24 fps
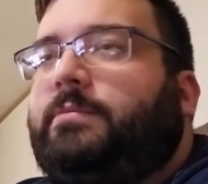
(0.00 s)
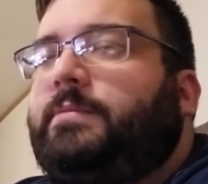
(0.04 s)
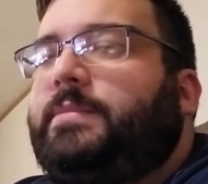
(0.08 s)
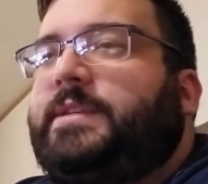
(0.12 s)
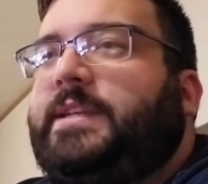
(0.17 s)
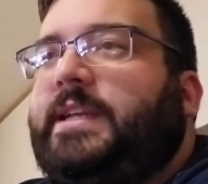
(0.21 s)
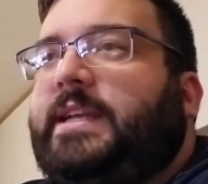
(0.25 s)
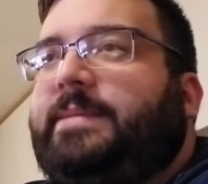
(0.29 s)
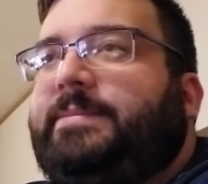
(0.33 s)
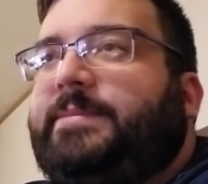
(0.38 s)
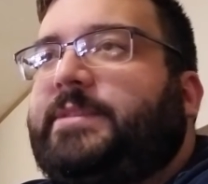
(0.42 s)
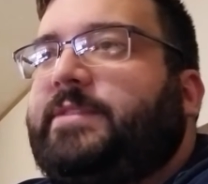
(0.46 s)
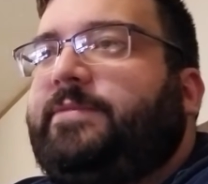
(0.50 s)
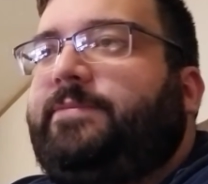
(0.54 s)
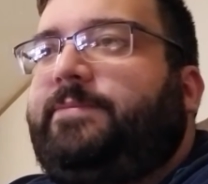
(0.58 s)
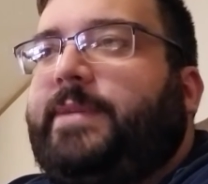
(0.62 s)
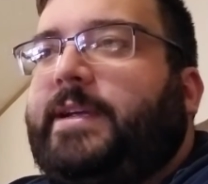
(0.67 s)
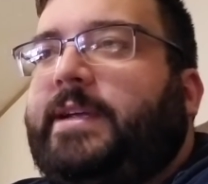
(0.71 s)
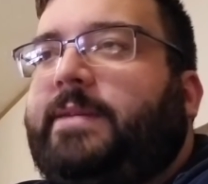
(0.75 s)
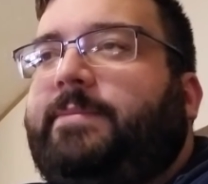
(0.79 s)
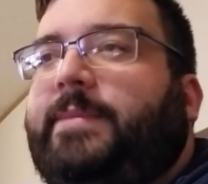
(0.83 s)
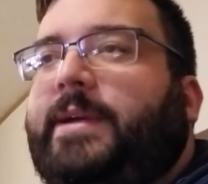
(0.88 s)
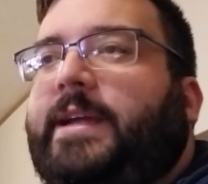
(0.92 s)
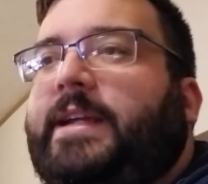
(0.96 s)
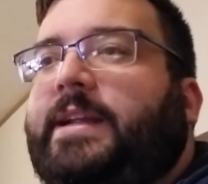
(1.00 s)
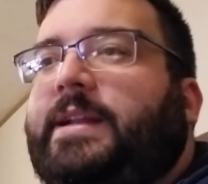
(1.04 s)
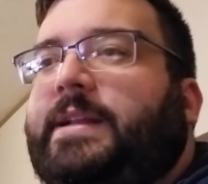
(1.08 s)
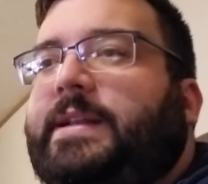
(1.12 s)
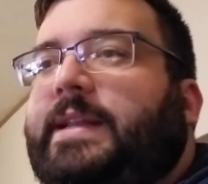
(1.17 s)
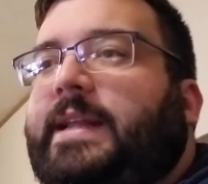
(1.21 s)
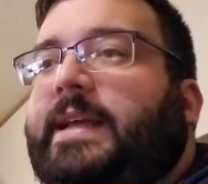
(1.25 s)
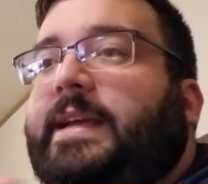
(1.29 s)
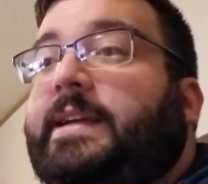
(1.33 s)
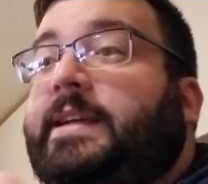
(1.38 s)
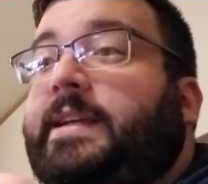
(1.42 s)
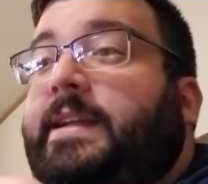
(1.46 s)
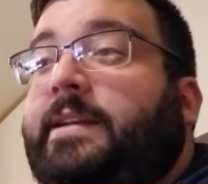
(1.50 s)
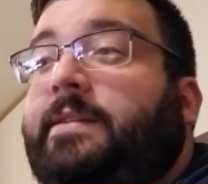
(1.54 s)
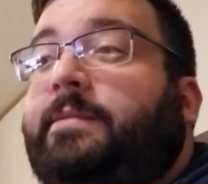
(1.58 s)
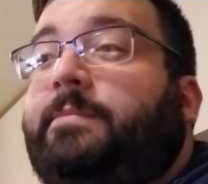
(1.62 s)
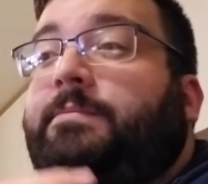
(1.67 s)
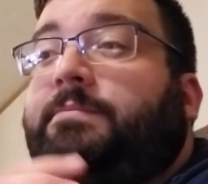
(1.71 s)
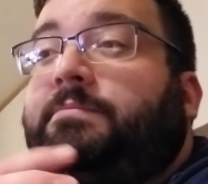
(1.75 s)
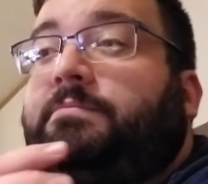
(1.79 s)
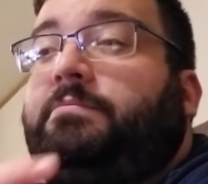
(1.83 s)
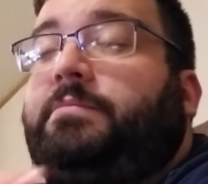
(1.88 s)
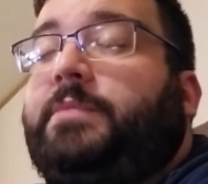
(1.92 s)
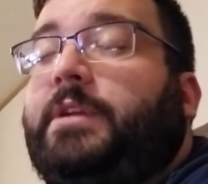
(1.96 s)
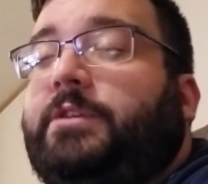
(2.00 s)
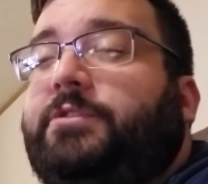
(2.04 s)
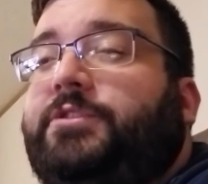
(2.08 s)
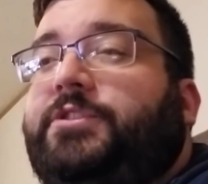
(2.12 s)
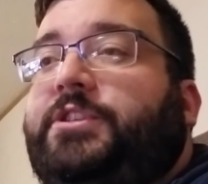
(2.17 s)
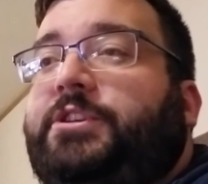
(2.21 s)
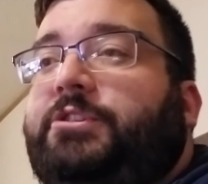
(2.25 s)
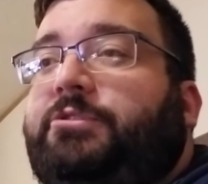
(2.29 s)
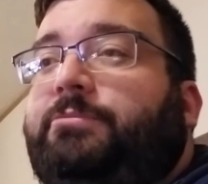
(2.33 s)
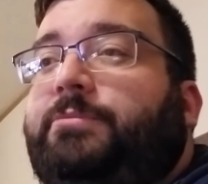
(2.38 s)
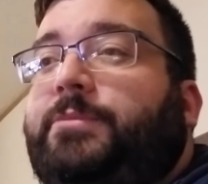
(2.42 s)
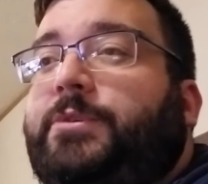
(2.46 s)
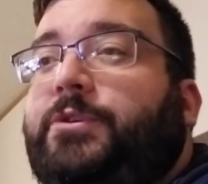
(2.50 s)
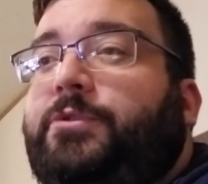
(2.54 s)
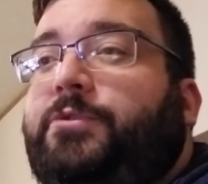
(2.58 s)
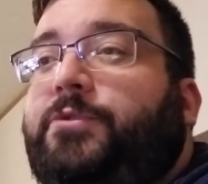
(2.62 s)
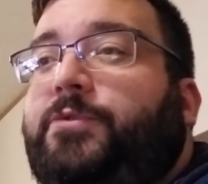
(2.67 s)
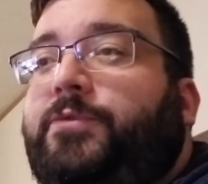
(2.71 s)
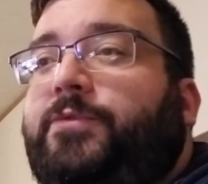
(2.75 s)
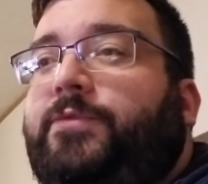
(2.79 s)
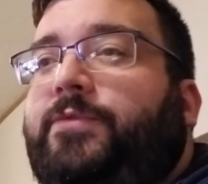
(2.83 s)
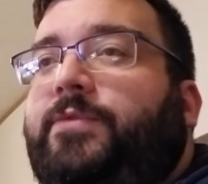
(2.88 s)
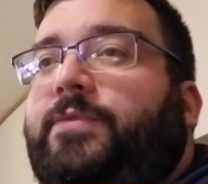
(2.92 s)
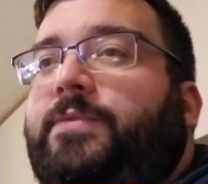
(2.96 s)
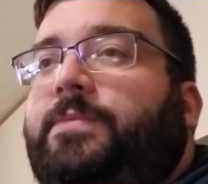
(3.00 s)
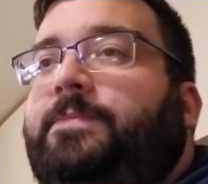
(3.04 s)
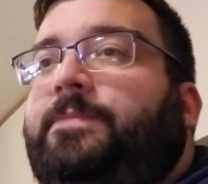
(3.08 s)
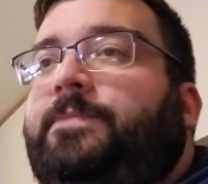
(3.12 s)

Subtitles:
teams of big men that can, still move.